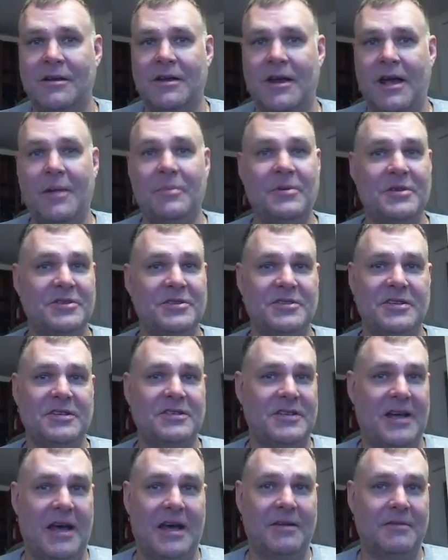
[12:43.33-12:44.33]

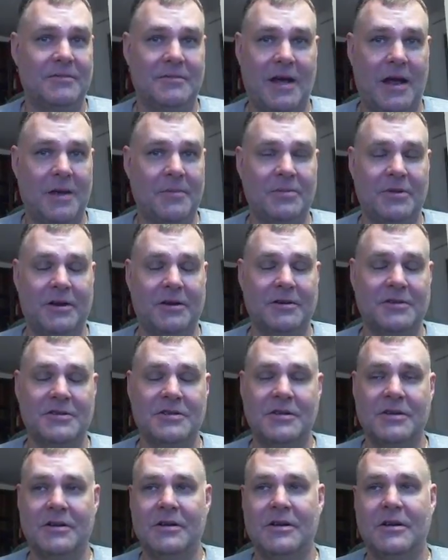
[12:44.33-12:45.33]
NPCs and
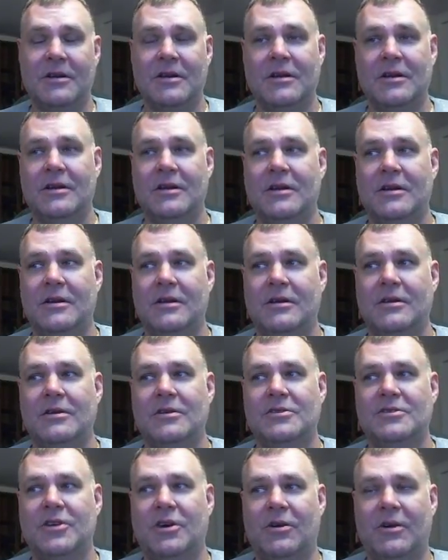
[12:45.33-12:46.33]
players.
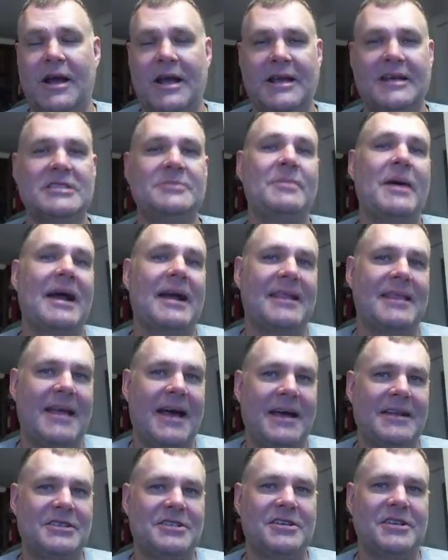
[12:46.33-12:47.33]
So I expect
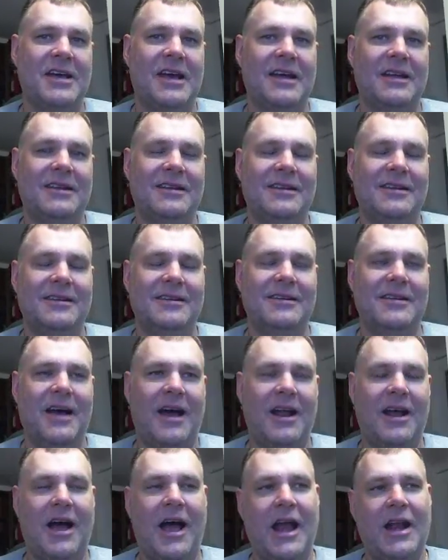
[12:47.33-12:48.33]
that to get,
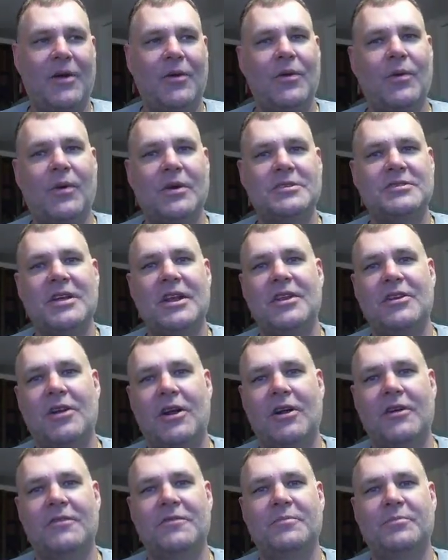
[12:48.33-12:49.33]
I don't even want to say
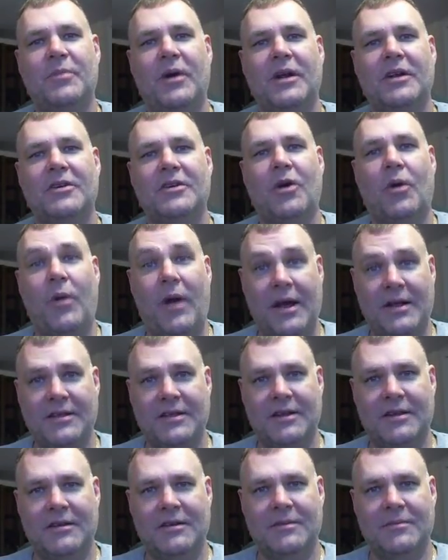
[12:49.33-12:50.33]
nerfed, but
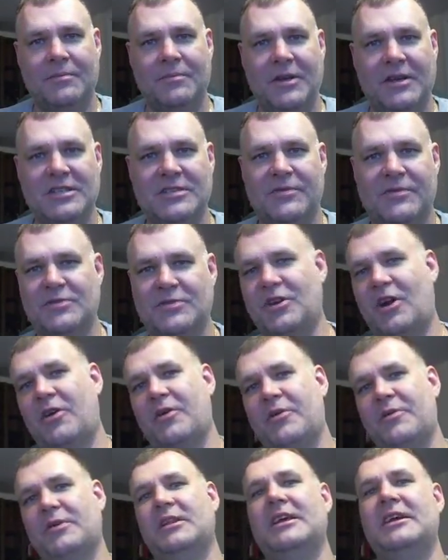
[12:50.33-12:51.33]
corrected. Because if it was
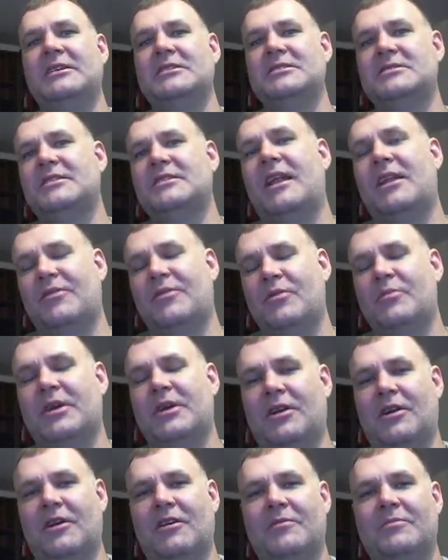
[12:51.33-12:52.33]
already released, then it would be a
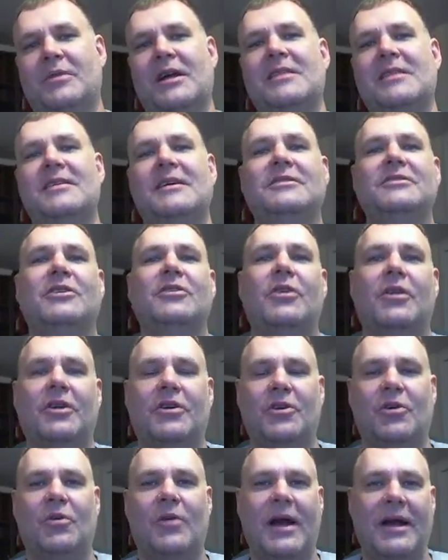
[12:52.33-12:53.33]
nerf. But I think they're going to
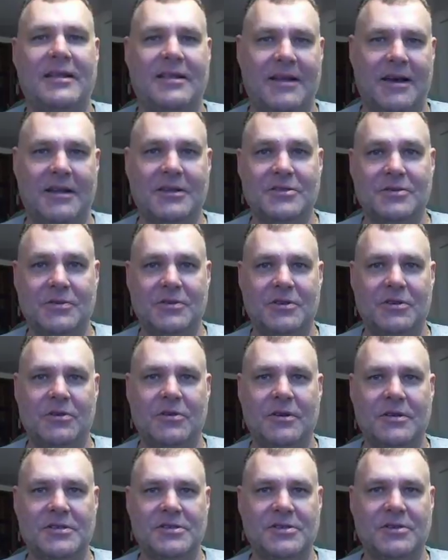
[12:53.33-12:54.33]
correct that to a
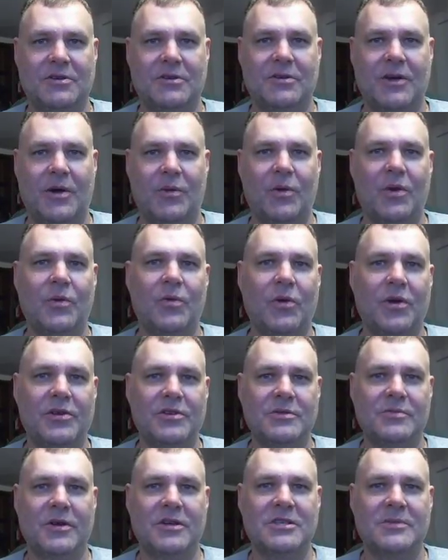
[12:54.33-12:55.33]
degree, so I wouldn't worry
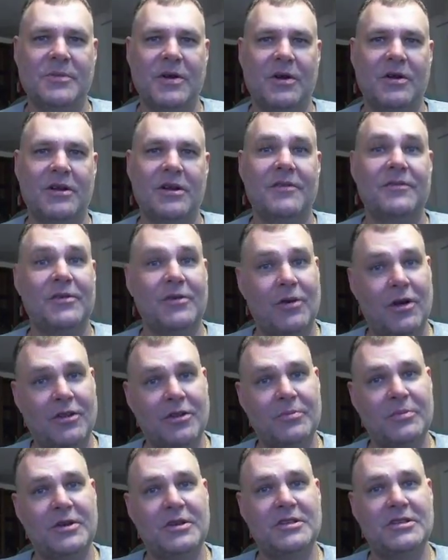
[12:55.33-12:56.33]
too much about it. If you're on
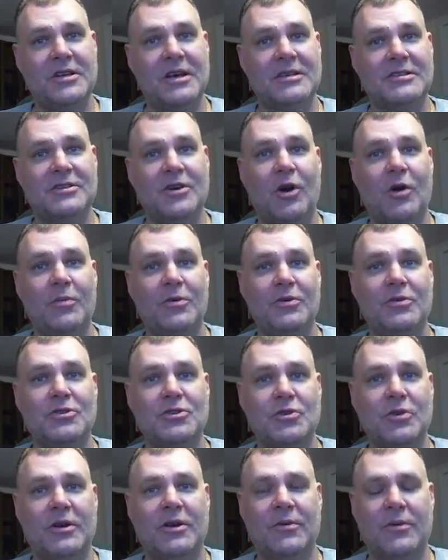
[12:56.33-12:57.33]
the PTS, I hope you
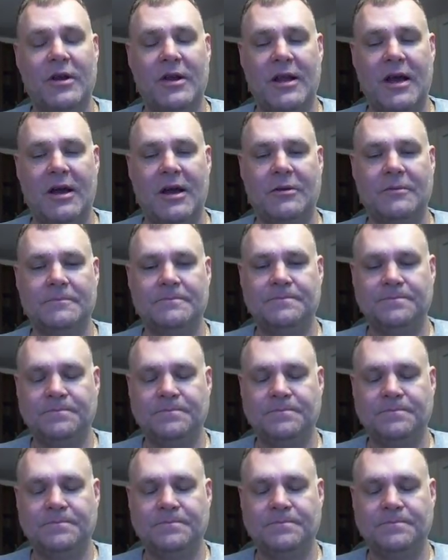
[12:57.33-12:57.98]
enjoy it right now.